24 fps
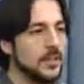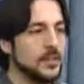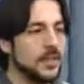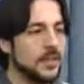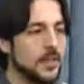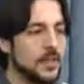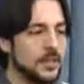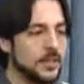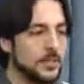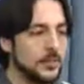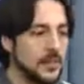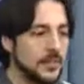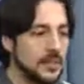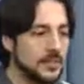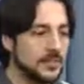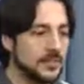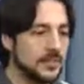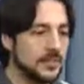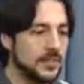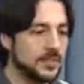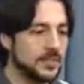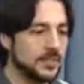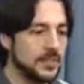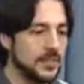And the
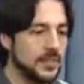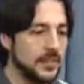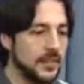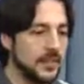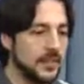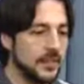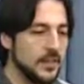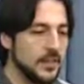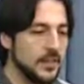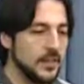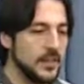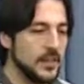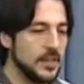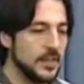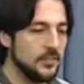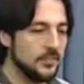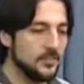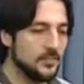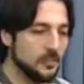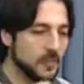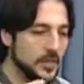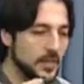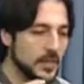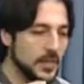Master said,
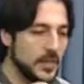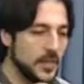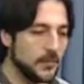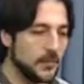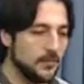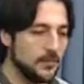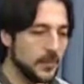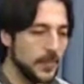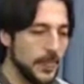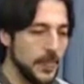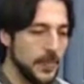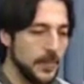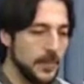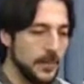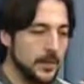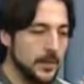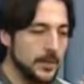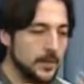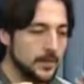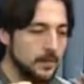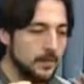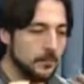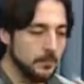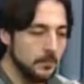if we can
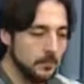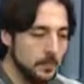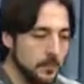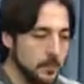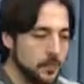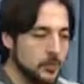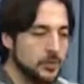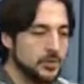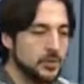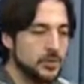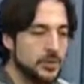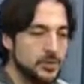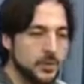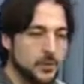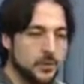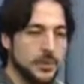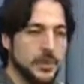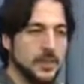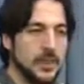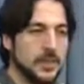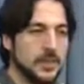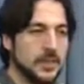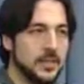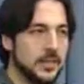push
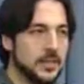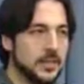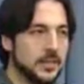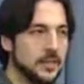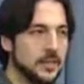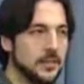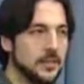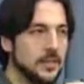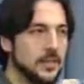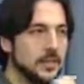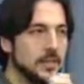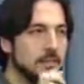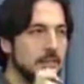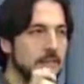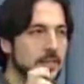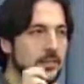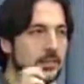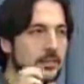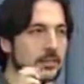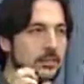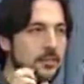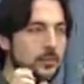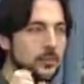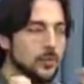humanity
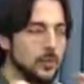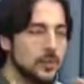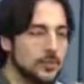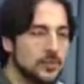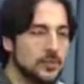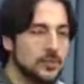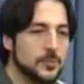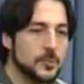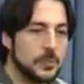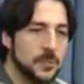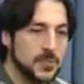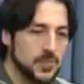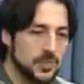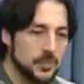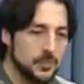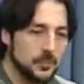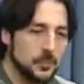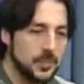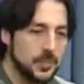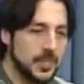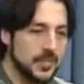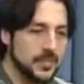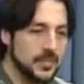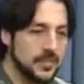towards
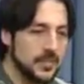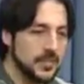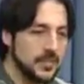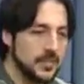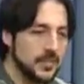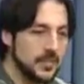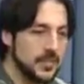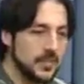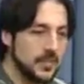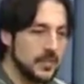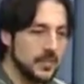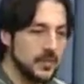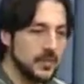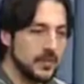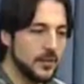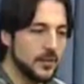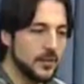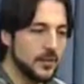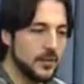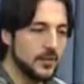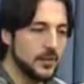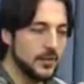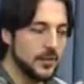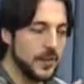spirituality
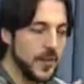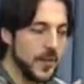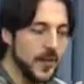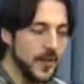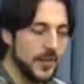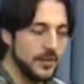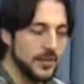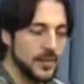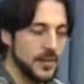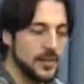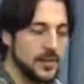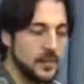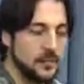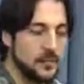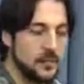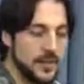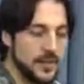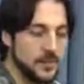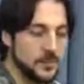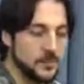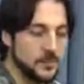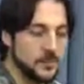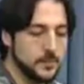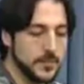at the
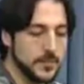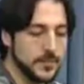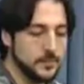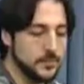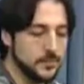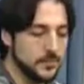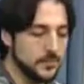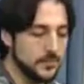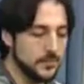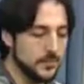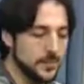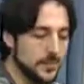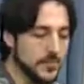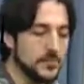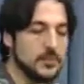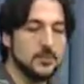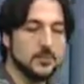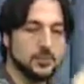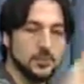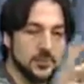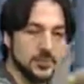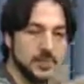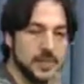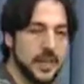commencement of this
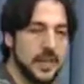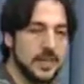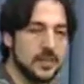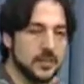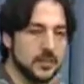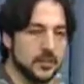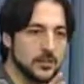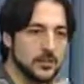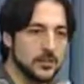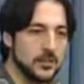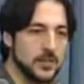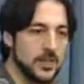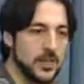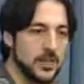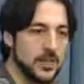new cycle,